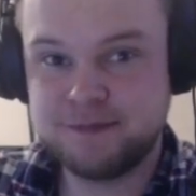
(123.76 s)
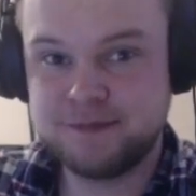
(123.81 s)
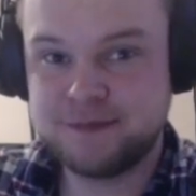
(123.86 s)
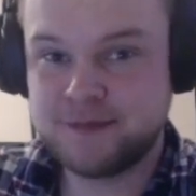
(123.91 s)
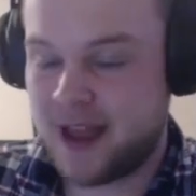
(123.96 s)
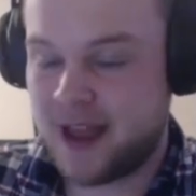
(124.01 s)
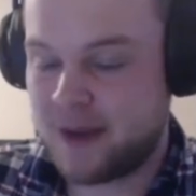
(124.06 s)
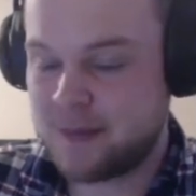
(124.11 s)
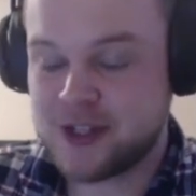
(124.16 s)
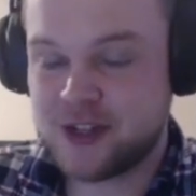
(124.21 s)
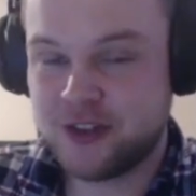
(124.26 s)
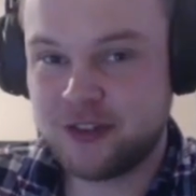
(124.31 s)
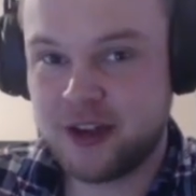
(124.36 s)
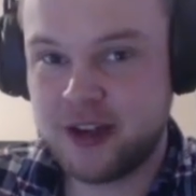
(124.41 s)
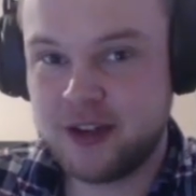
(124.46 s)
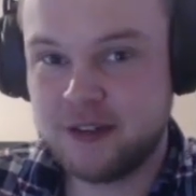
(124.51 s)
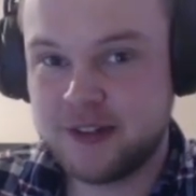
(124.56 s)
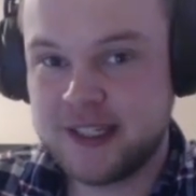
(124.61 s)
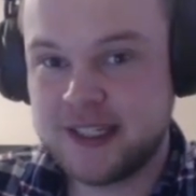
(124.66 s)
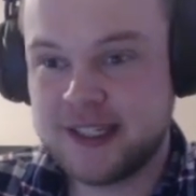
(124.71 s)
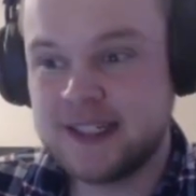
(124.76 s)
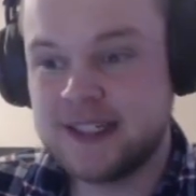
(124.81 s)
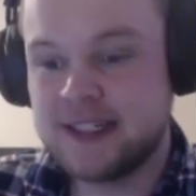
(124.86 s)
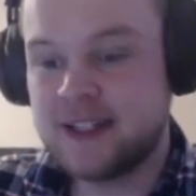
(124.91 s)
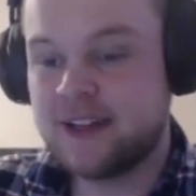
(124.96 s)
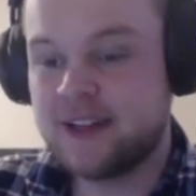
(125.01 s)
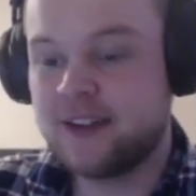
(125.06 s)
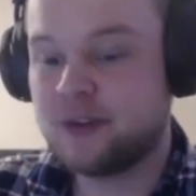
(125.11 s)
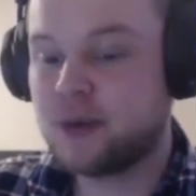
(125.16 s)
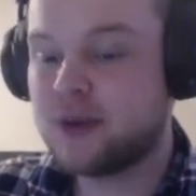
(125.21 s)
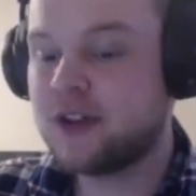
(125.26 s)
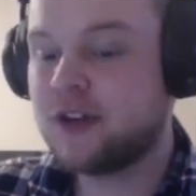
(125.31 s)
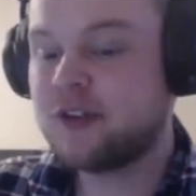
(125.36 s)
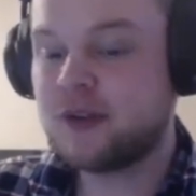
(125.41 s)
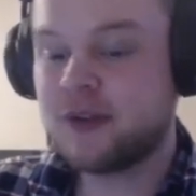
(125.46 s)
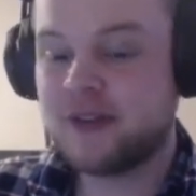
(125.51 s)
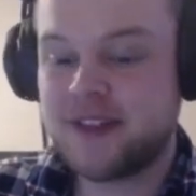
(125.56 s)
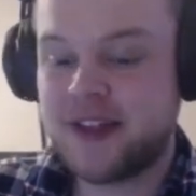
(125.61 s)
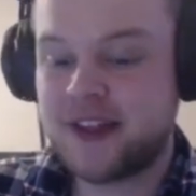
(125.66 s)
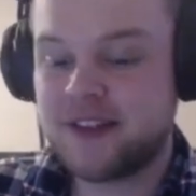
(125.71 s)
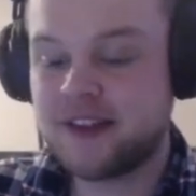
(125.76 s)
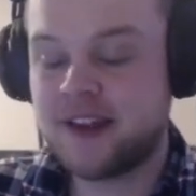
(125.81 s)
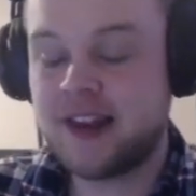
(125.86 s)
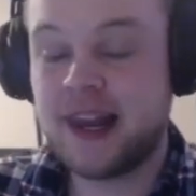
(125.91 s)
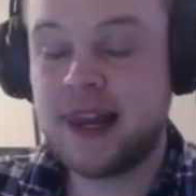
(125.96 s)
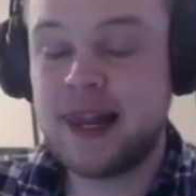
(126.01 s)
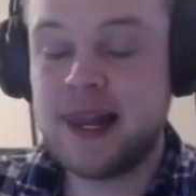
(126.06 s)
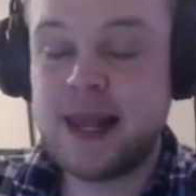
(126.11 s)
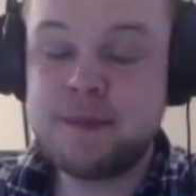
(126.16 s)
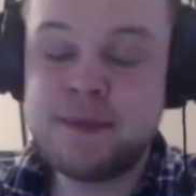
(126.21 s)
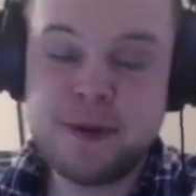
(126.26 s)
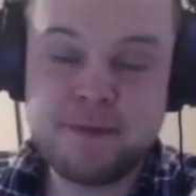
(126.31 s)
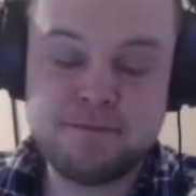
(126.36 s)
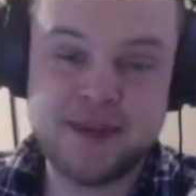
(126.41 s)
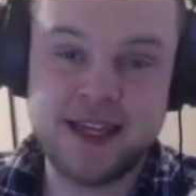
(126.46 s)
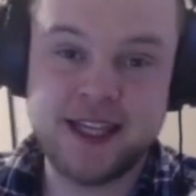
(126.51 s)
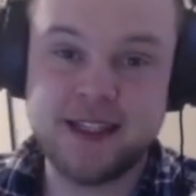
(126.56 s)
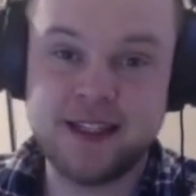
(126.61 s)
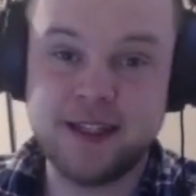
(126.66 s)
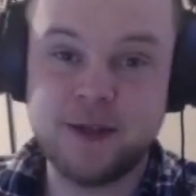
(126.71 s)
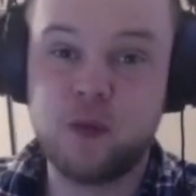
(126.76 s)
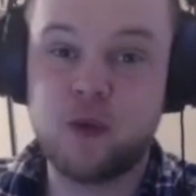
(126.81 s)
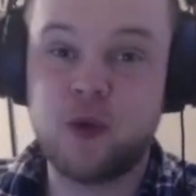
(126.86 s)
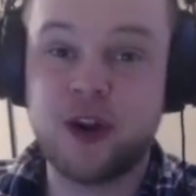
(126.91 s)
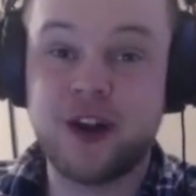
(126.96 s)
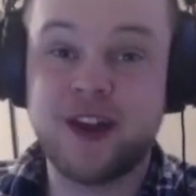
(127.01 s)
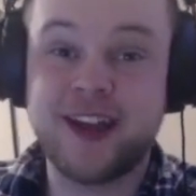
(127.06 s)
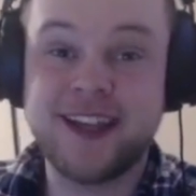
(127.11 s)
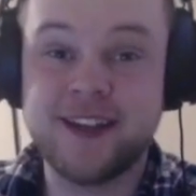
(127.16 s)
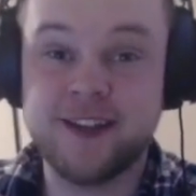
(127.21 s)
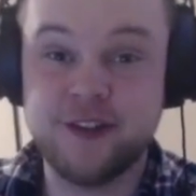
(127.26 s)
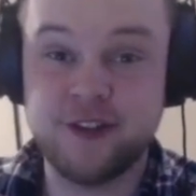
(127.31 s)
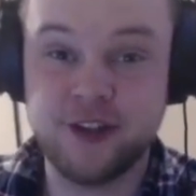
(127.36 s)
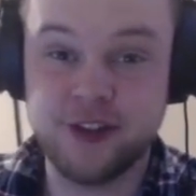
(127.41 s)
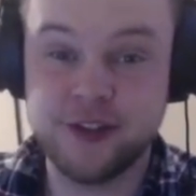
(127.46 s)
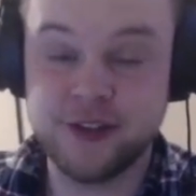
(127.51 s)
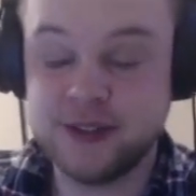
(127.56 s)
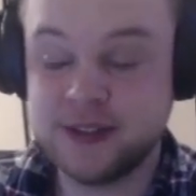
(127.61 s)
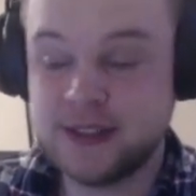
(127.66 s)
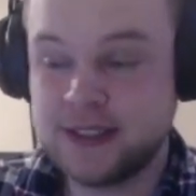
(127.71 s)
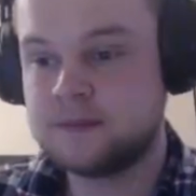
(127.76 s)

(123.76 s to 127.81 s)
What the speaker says: damage side of it, so I don't know if that's going to limit me in what I can do.